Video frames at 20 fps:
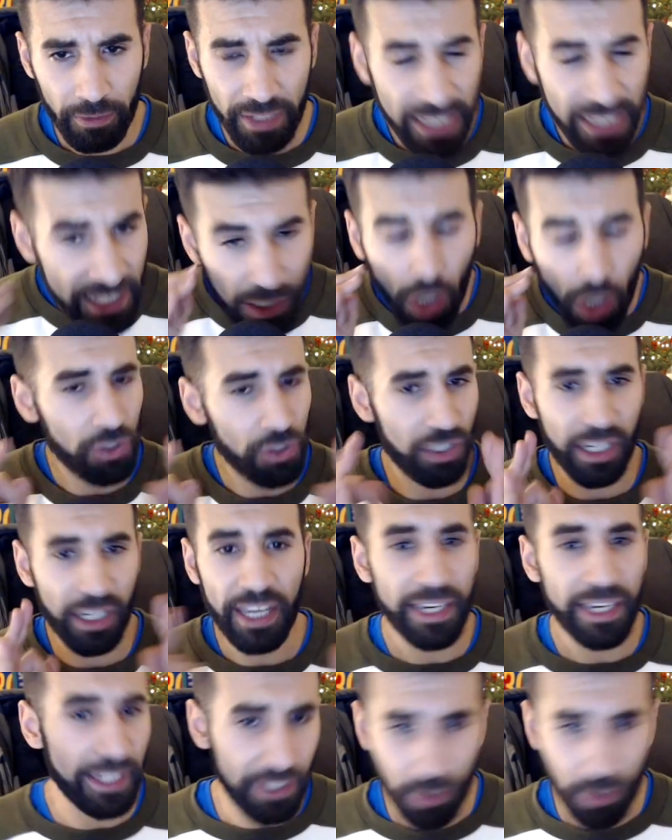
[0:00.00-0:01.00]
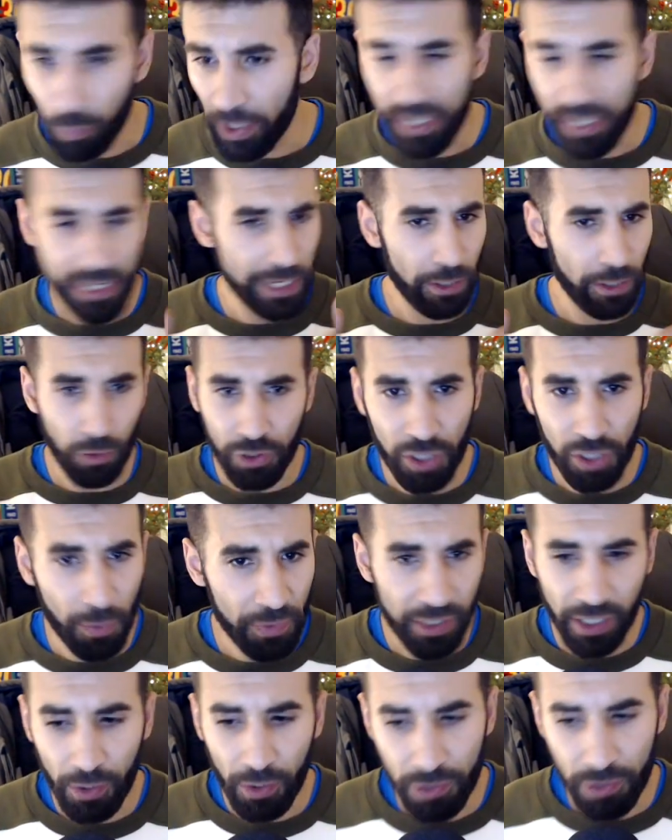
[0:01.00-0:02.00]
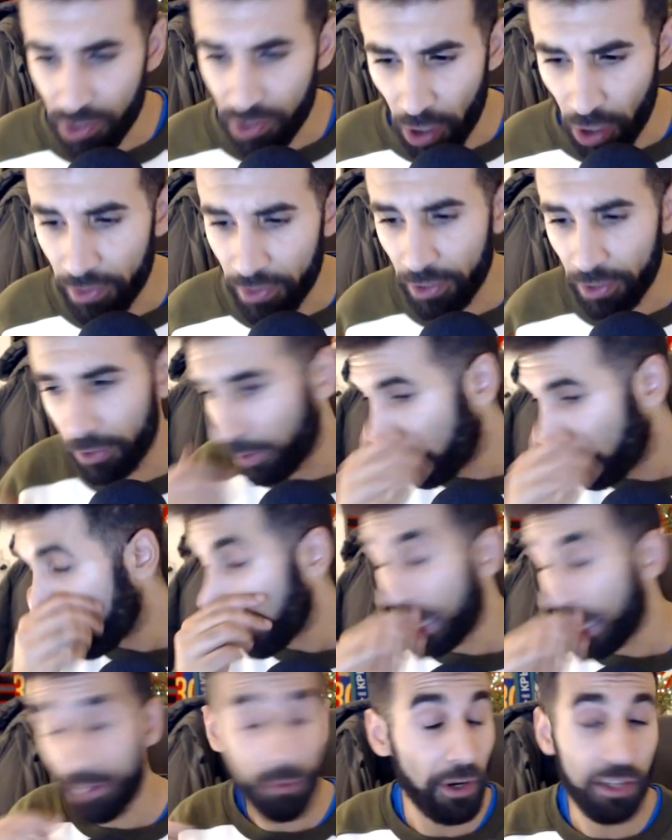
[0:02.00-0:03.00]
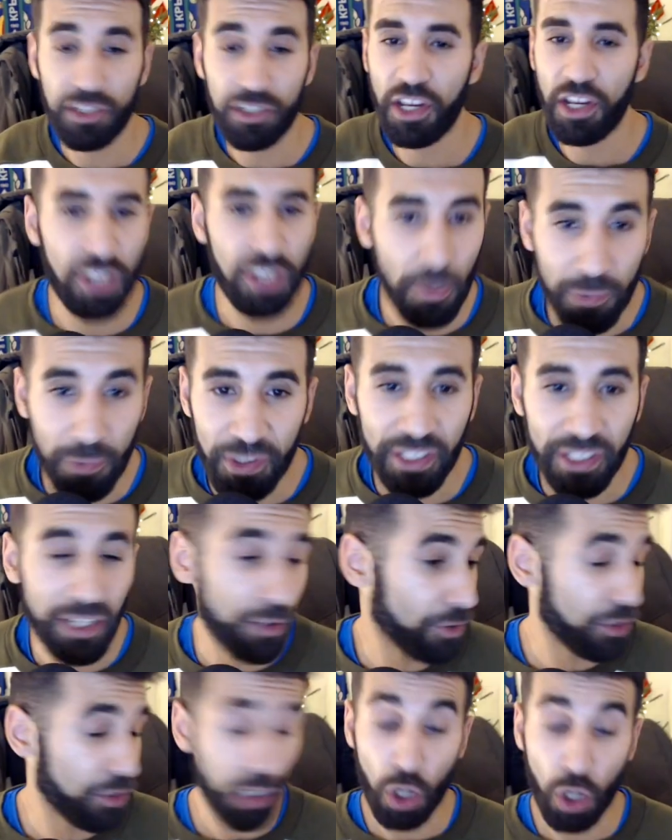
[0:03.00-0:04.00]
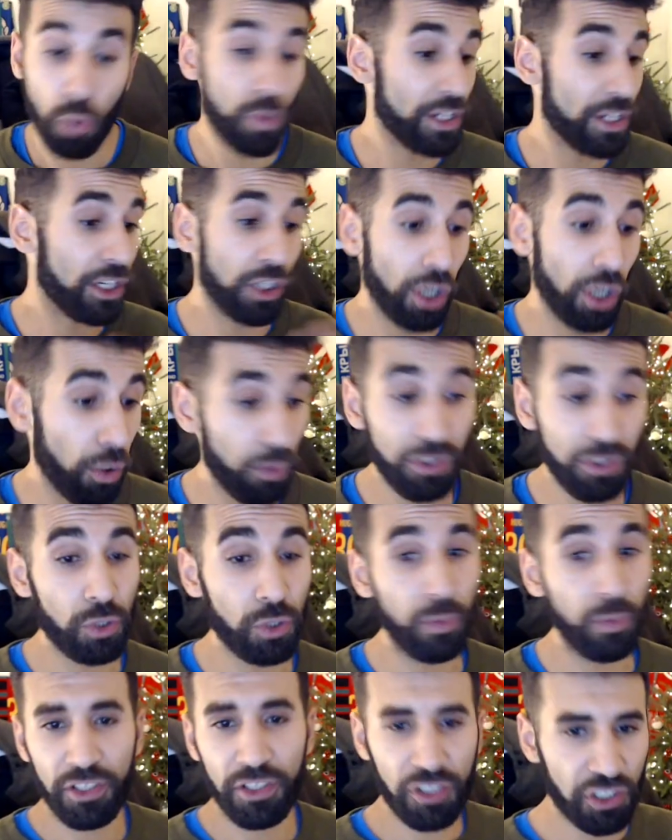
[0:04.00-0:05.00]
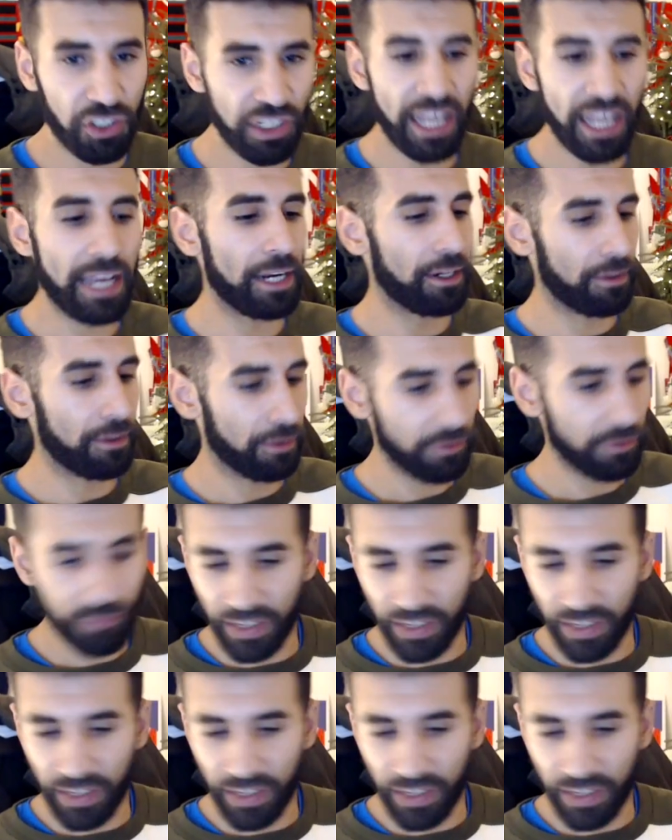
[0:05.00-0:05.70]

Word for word: Egos are getting in the way here, or something else is going on. And when I say something else, we can go on to it. Stan.